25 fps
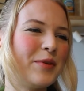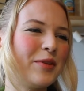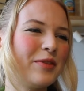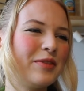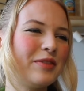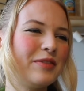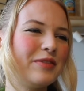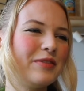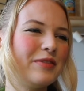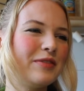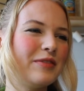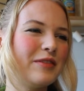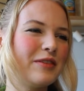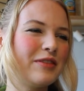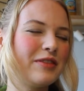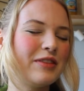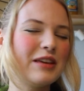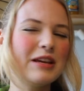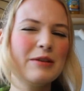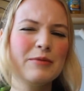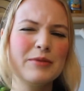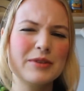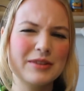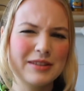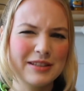But the
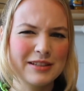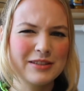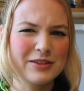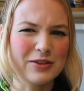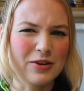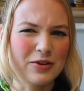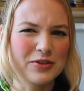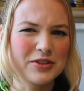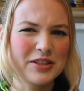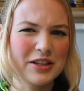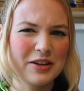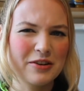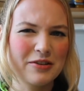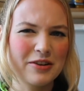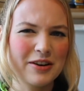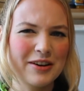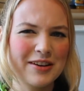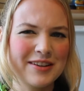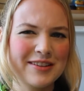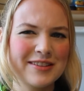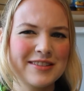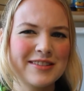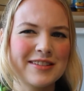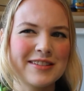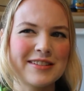thing with these content
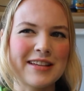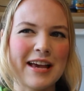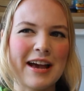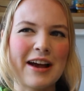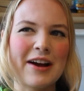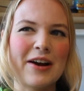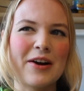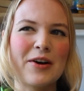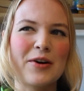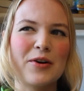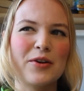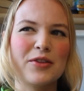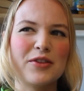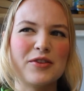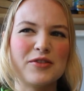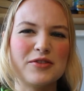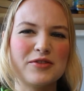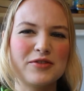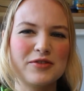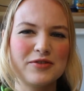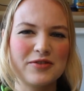creators is how the